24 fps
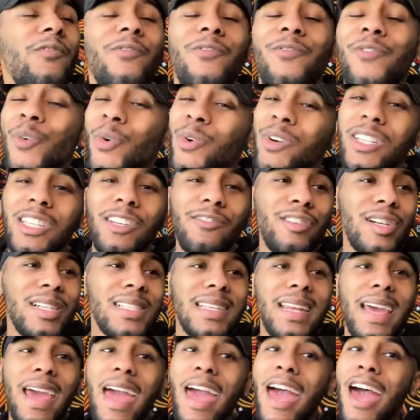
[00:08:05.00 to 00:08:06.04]
4 deliveries
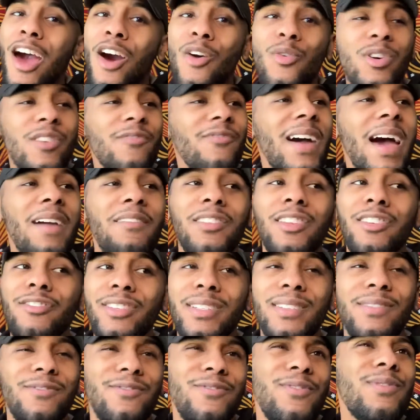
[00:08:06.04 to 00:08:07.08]
in an hour, 5
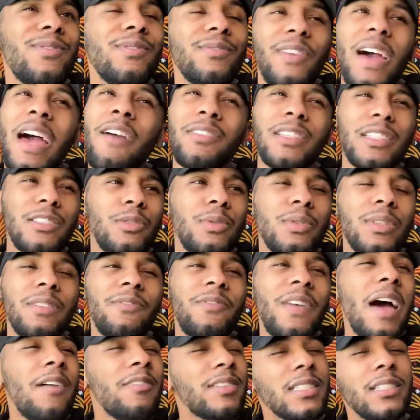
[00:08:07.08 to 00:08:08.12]
deliveries, 5 is a
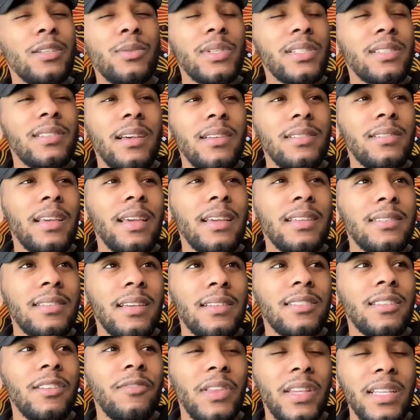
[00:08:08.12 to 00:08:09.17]
little
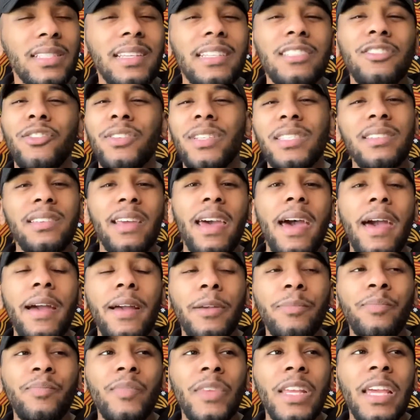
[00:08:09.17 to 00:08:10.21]
excessive unless they start to
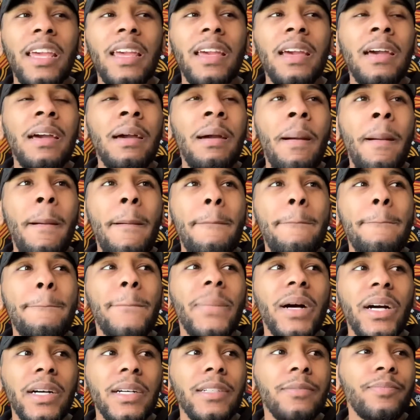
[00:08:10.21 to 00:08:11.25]
stack.
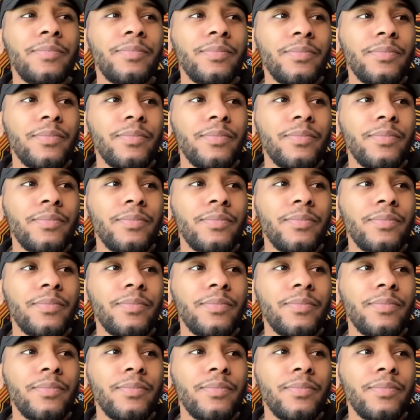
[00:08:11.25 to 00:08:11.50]
But